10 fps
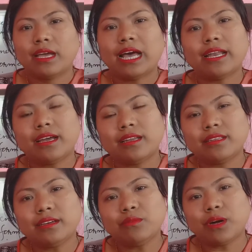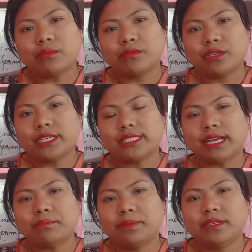And another one more
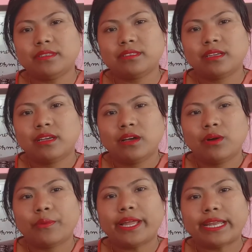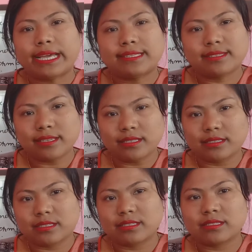examples when
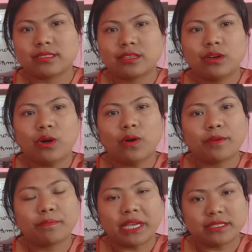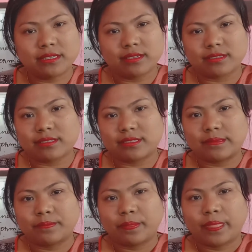acids or bases,
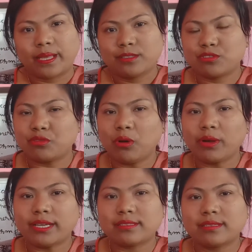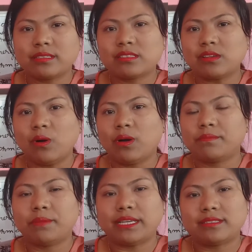strong acids or
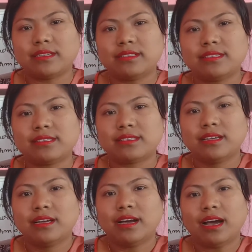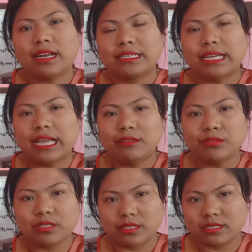bases are
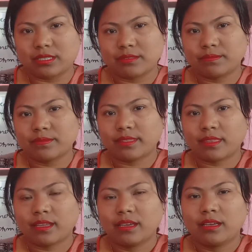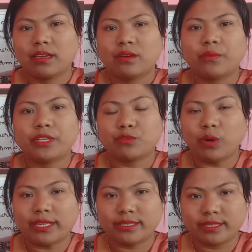diluted with
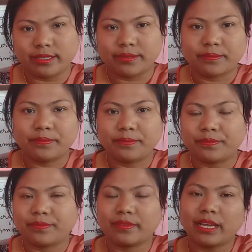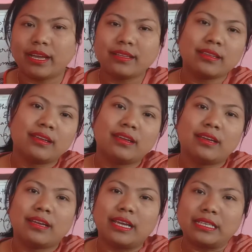water, then
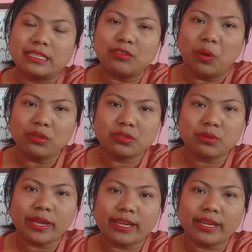it is also an